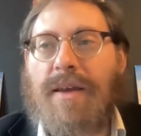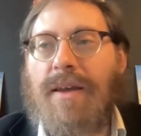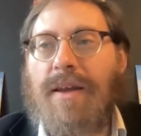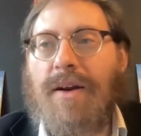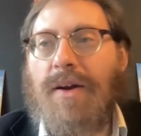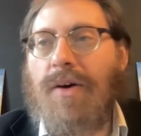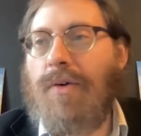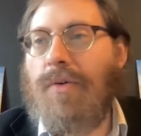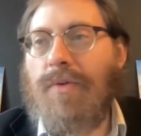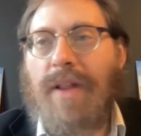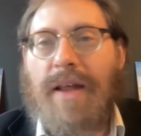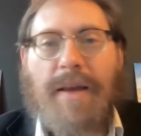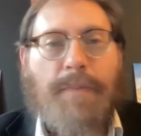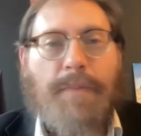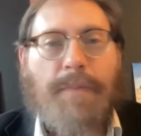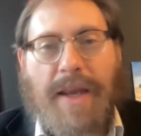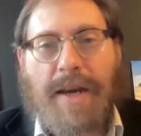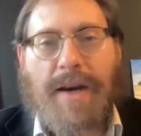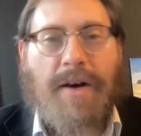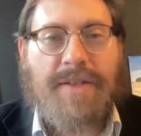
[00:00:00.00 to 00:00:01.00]
you know, like
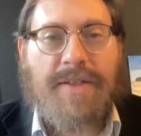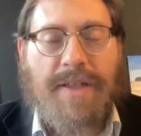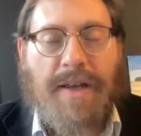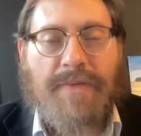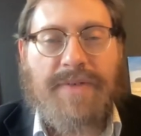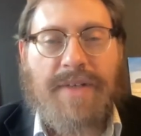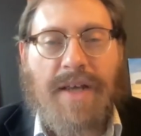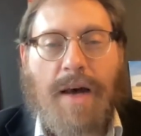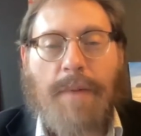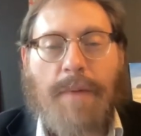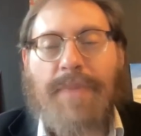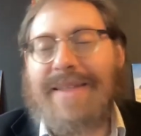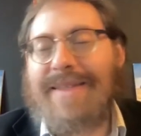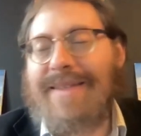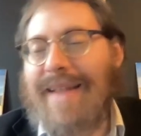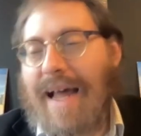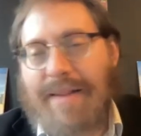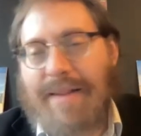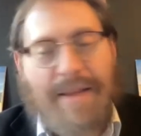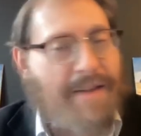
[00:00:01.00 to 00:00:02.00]
beating ourselves up.
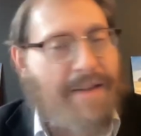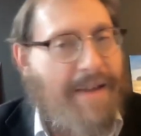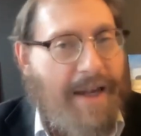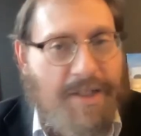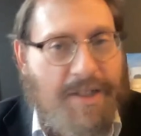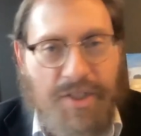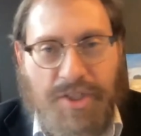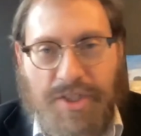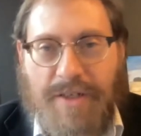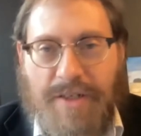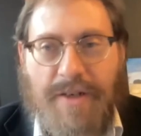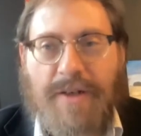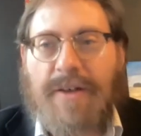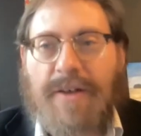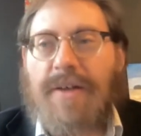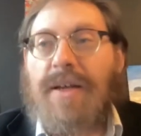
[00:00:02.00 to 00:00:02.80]
That's not the intention.